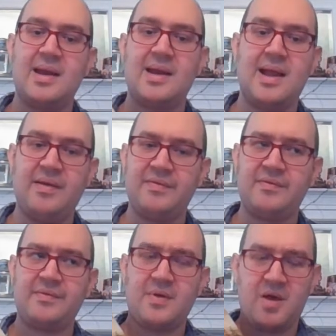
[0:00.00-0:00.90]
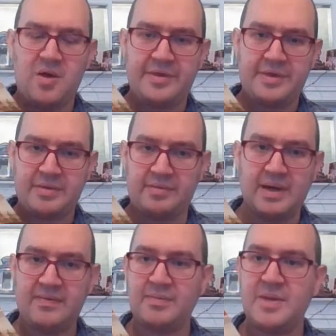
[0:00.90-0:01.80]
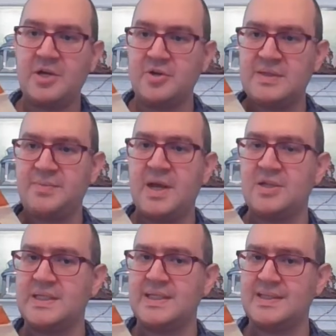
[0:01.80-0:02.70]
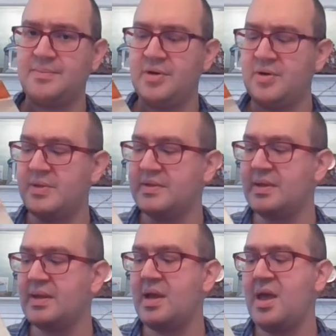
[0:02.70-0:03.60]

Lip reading: And I have all 3 of the major expansions and some promos.